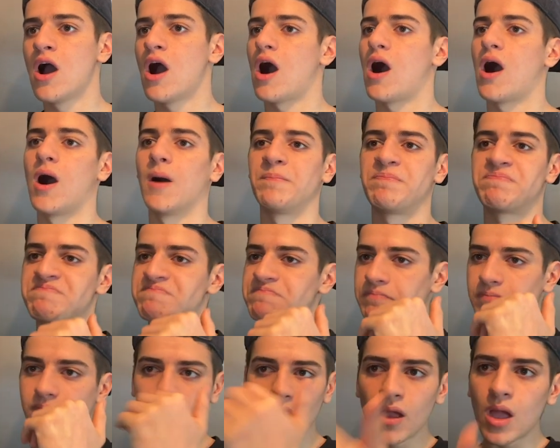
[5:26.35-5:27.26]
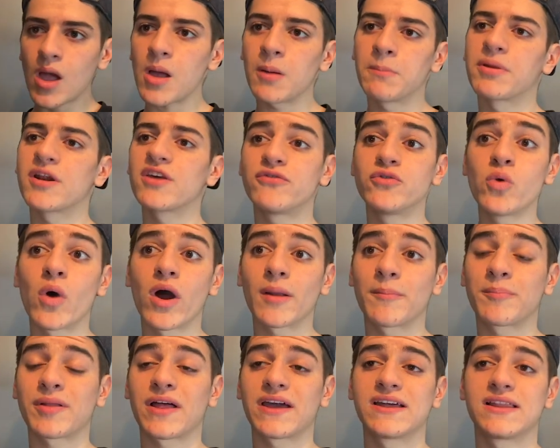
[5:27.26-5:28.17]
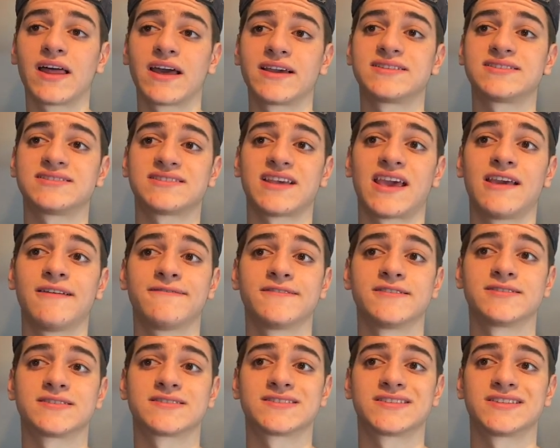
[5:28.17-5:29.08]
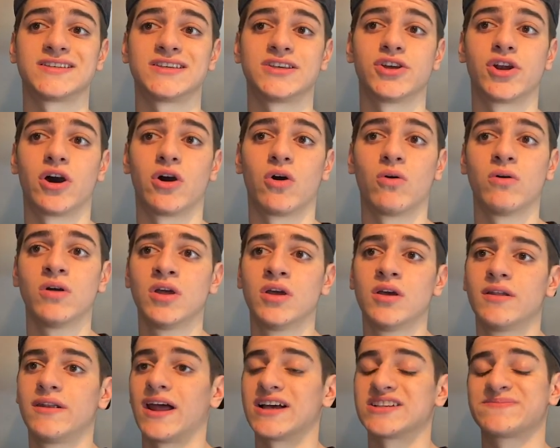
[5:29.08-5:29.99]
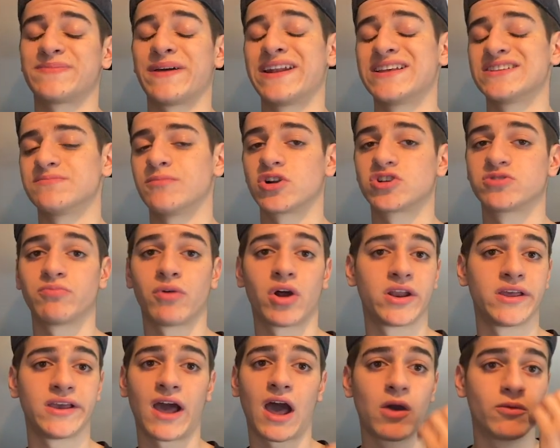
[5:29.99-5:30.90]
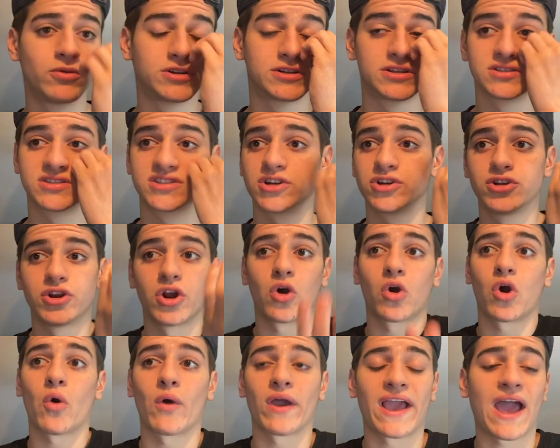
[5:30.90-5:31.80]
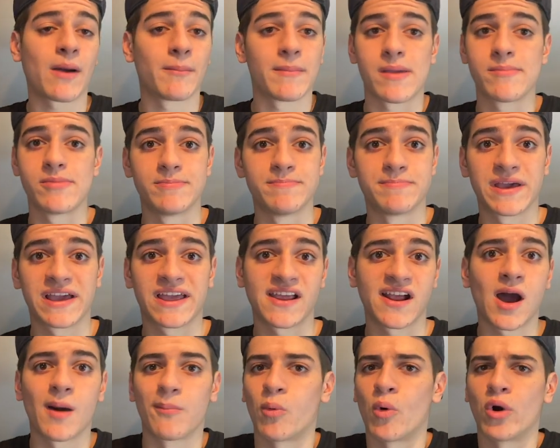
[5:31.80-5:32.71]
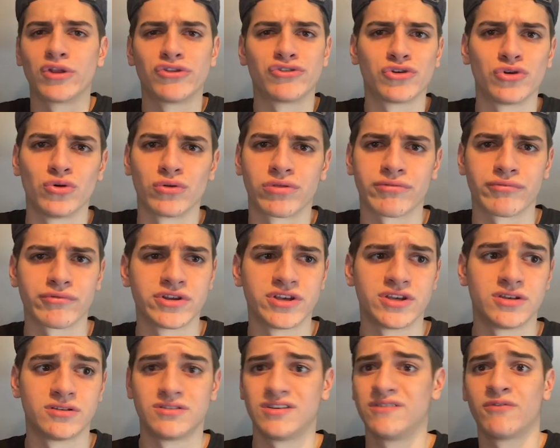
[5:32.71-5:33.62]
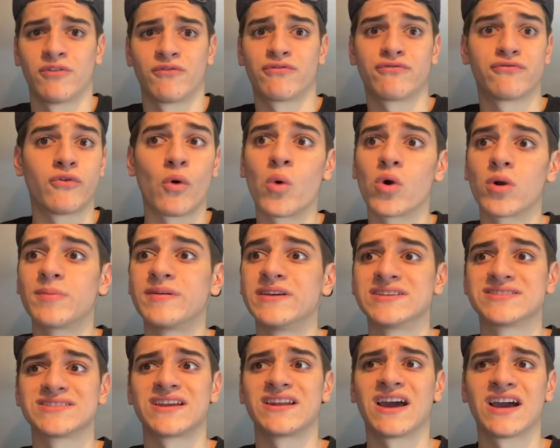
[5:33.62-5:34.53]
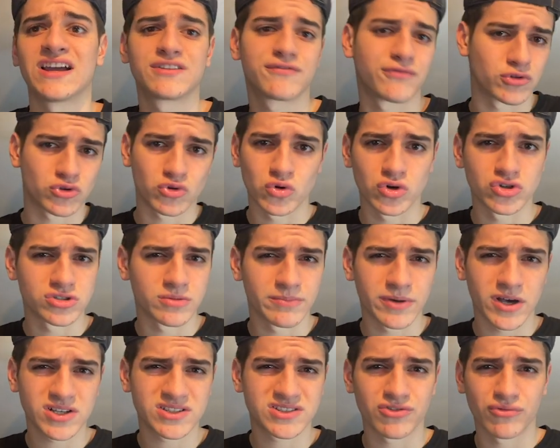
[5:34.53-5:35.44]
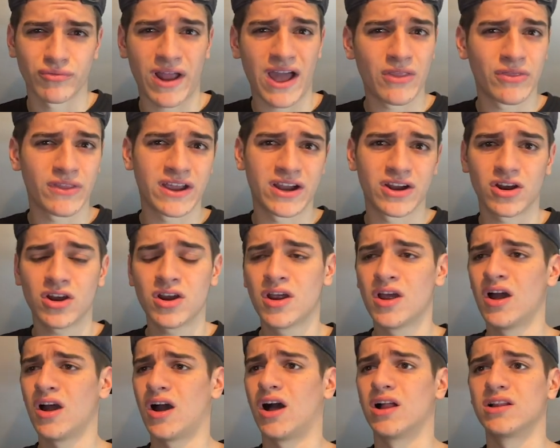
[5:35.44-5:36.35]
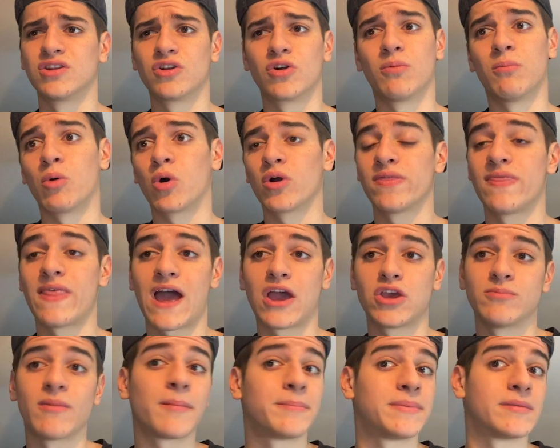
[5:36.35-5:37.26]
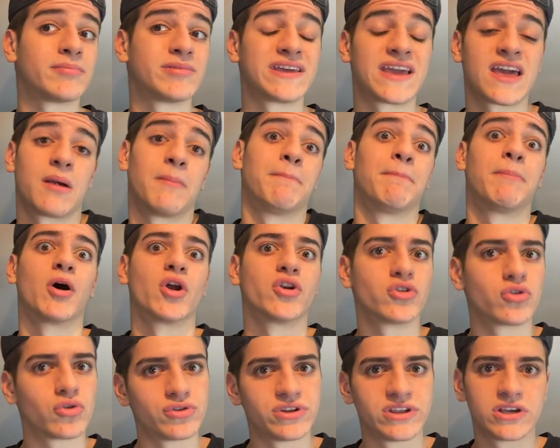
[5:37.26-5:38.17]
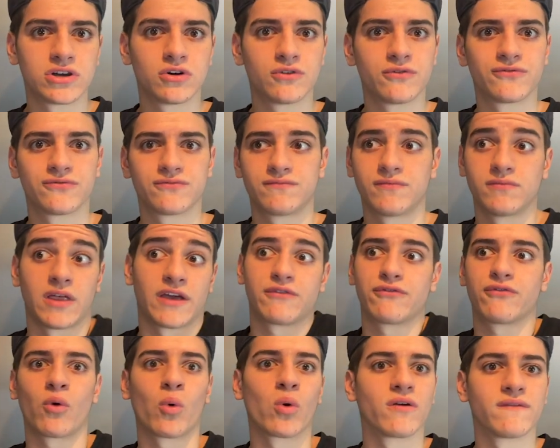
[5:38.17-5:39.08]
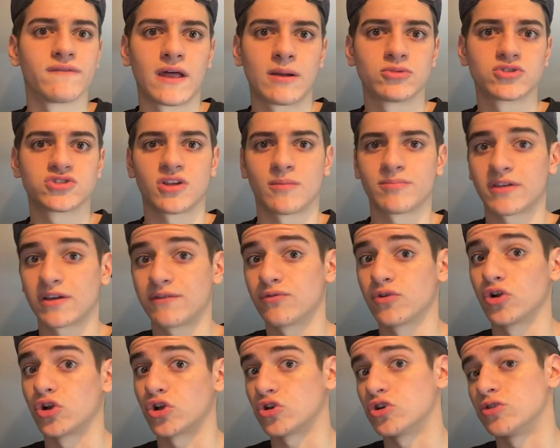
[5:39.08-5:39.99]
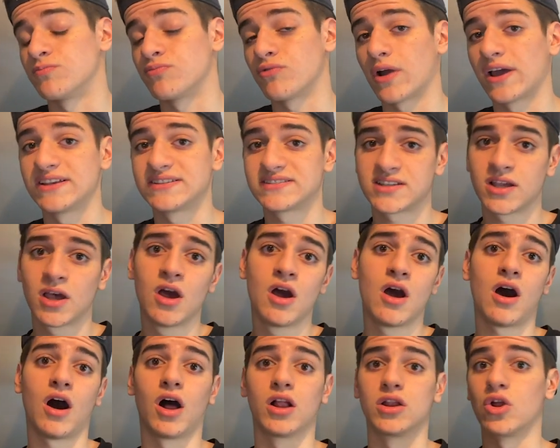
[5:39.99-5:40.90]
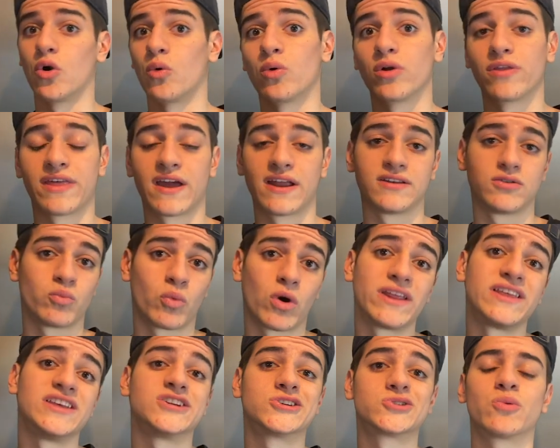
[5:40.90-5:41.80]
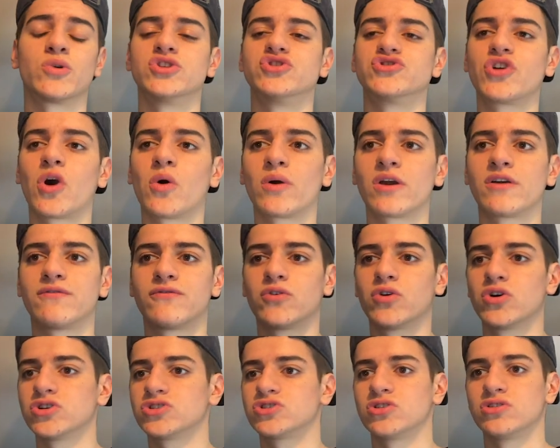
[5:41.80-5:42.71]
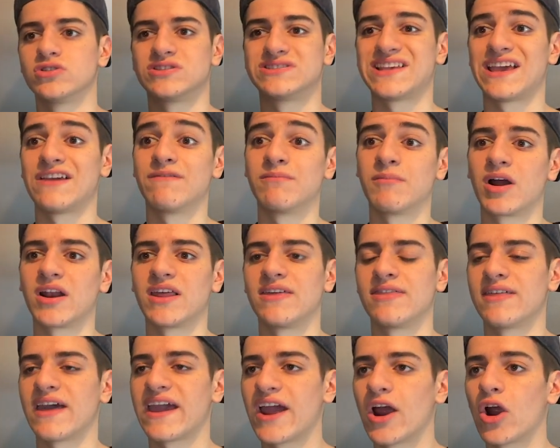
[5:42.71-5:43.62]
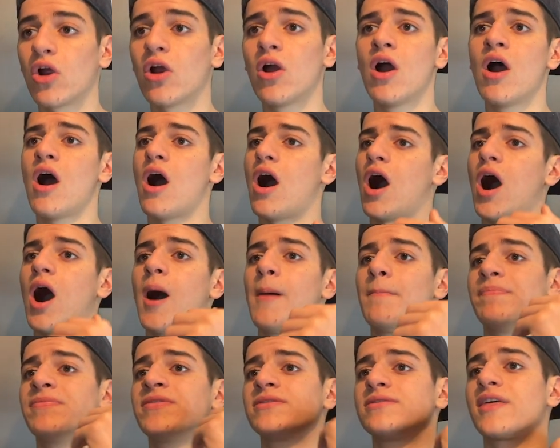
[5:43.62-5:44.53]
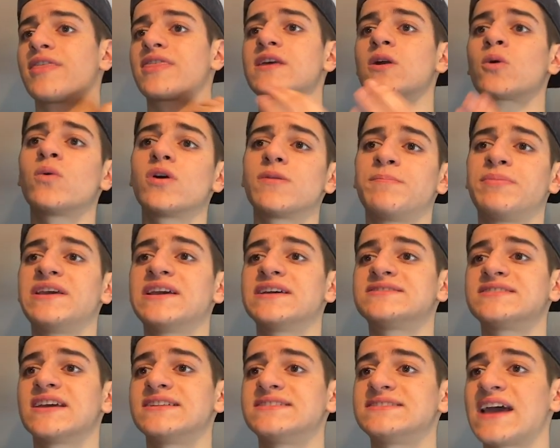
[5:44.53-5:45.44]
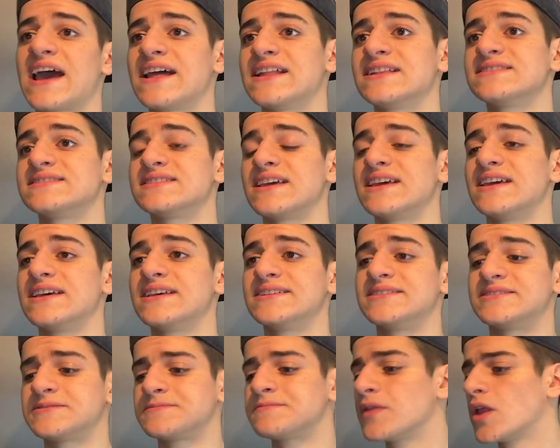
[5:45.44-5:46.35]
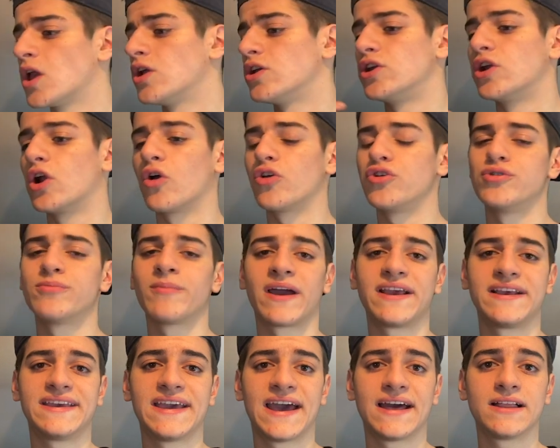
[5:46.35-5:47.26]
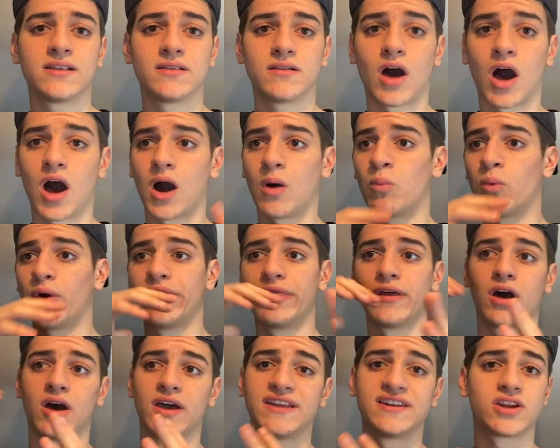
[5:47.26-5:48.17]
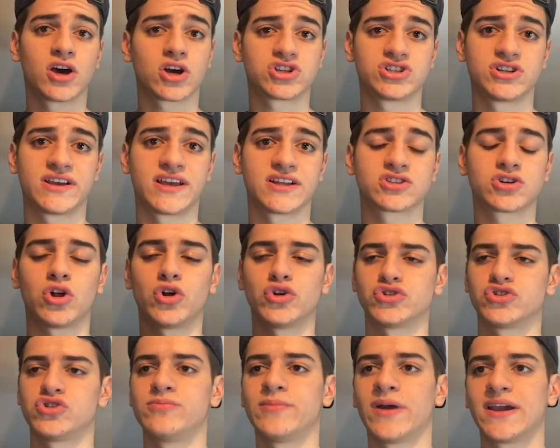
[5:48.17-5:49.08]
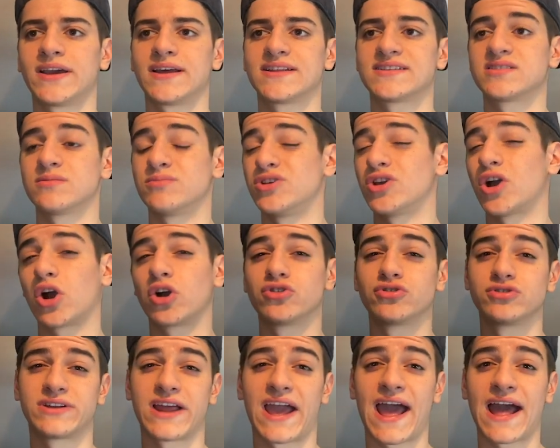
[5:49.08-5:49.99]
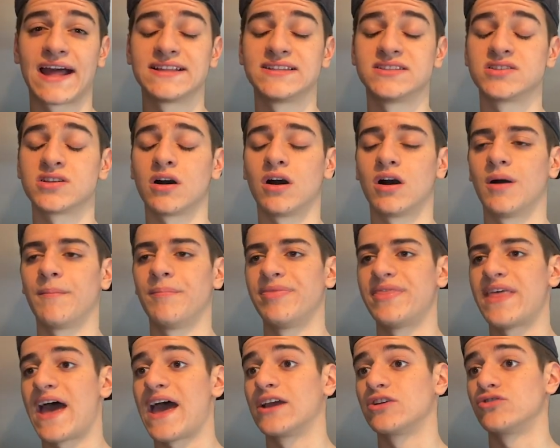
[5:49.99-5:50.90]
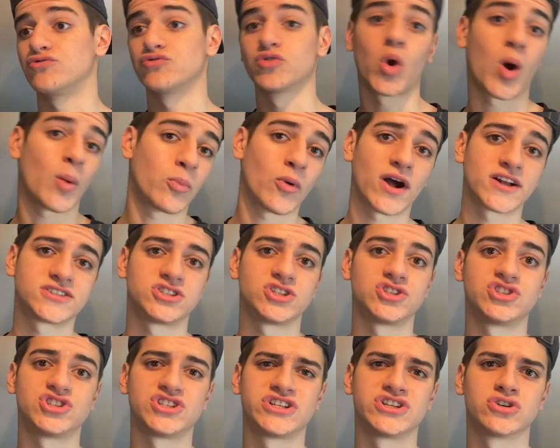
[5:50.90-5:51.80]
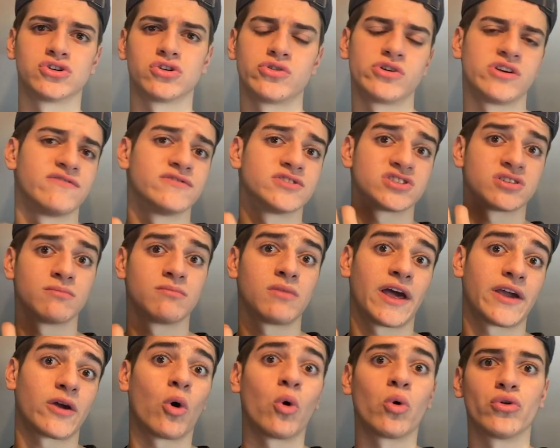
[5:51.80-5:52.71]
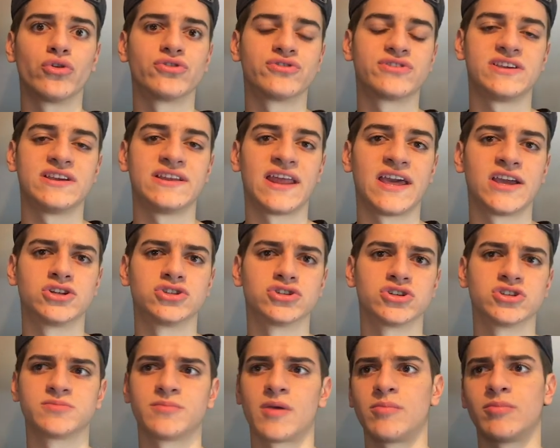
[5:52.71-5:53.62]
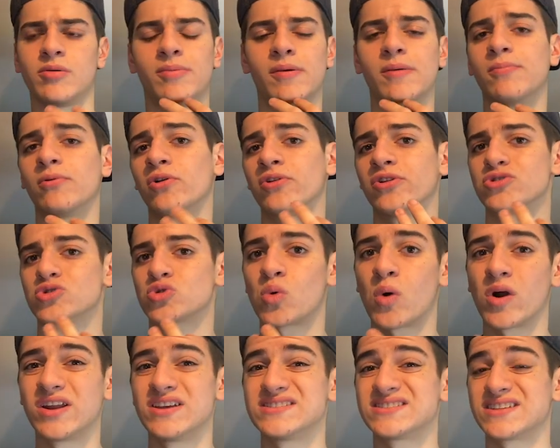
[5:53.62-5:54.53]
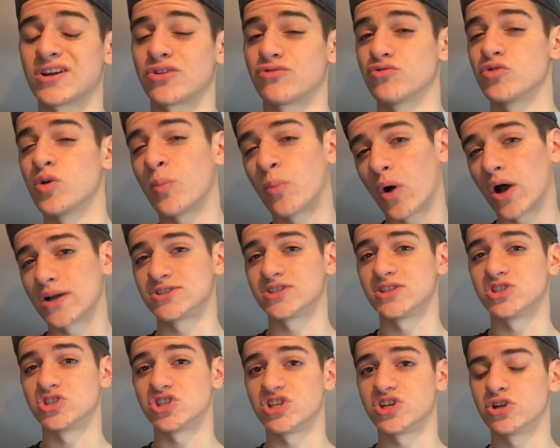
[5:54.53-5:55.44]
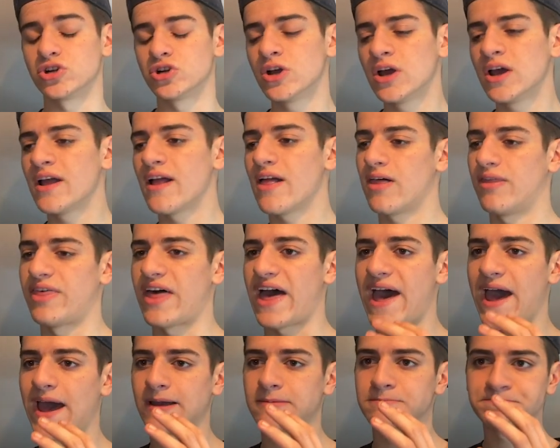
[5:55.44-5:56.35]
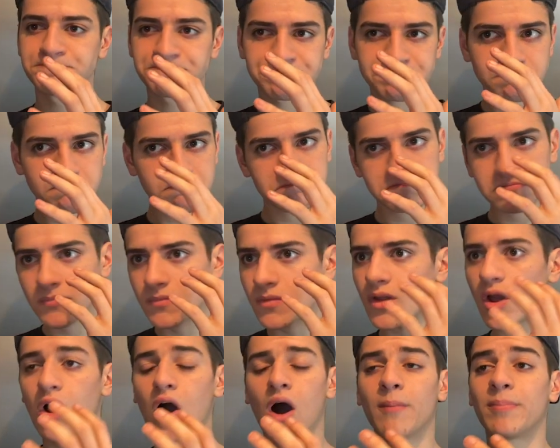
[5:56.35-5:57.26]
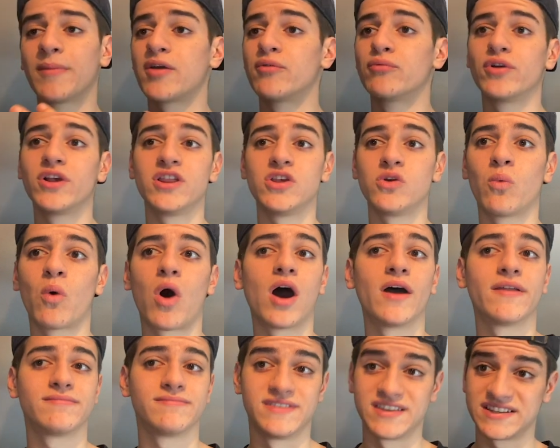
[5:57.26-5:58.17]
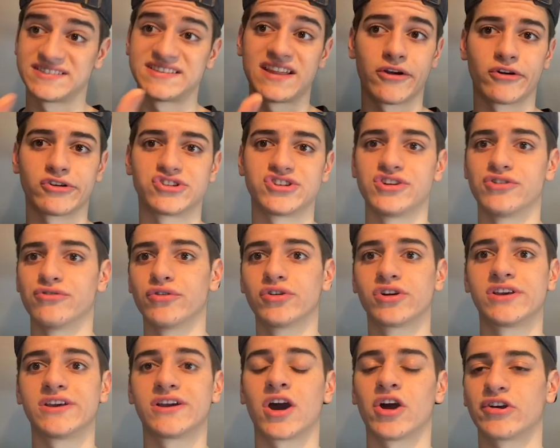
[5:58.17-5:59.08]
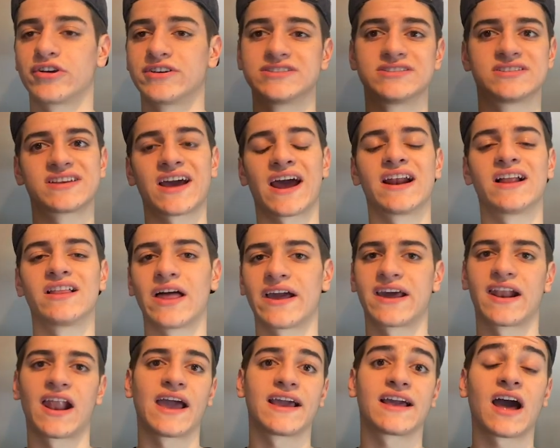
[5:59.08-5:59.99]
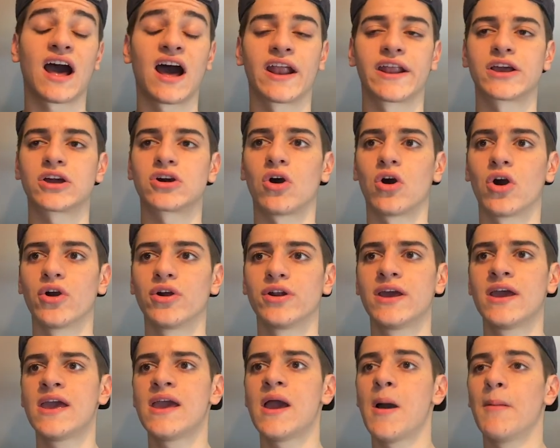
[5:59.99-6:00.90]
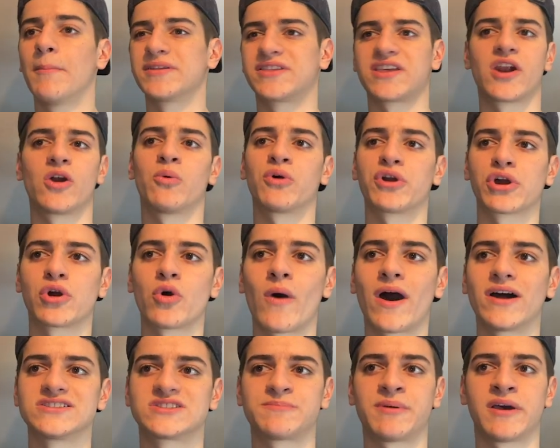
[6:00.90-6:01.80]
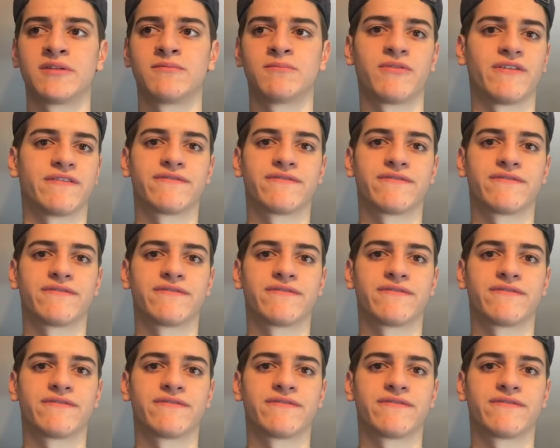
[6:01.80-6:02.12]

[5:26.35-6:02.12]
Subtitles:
But if you want to play it like safe and see, you know, not spend as much money, I would consider, you know, going out, maybe picking up 1, 2, 3, even 4 PSA 9s for $200 around there. A little more than that. You might be able to get a bundle deal, like 4 of them or something for a good price, lower than what each one's going for. So you save money there. The thing with PSA 10s is, you know, you might get, when the induction gets close, you might get some younger dads that grew up watching Jeter, or even some like older teenagers, maybe people in their 20s that grew up watching Jeter, that they really want this Derek Jeter rookie card because it's kind of like an iconic card, but they don't want to go out and spend